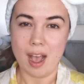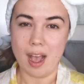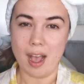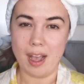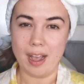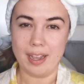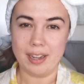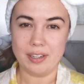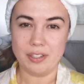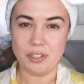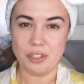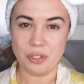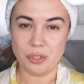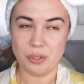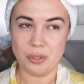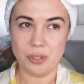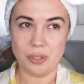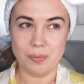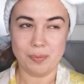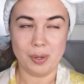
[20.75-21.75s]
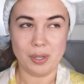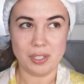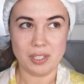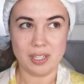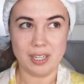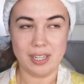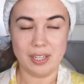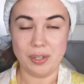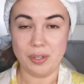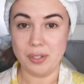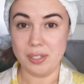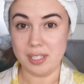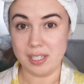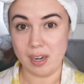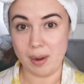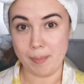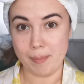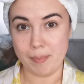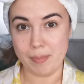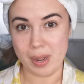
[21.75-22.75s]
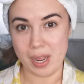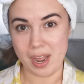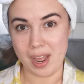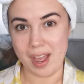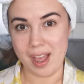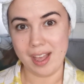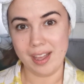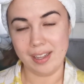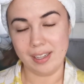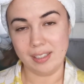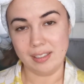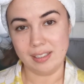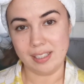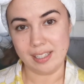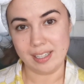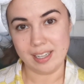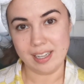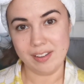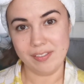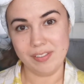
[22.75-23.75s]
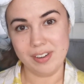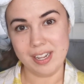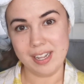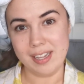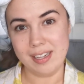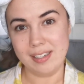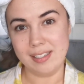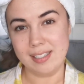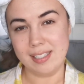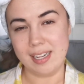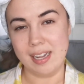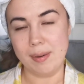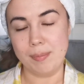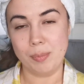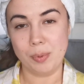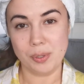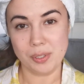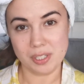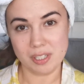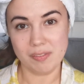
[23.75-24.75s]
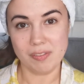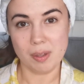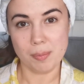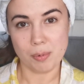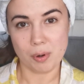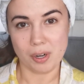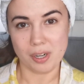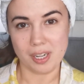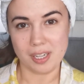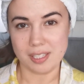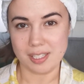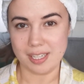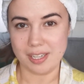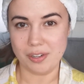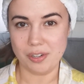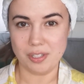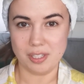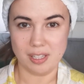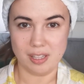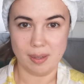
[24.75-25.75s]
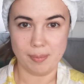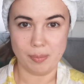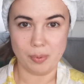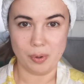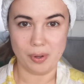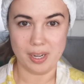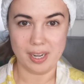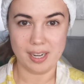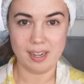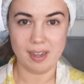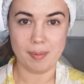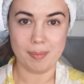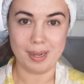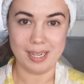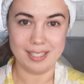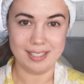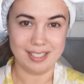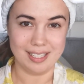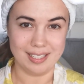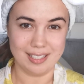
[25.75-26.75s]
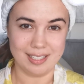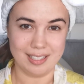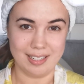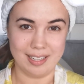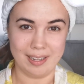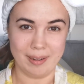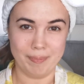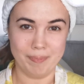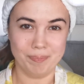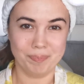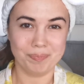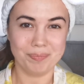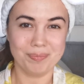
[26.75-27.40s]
I do mostly use MER in the evenings, and most of the products I use in the morning are by Sisley.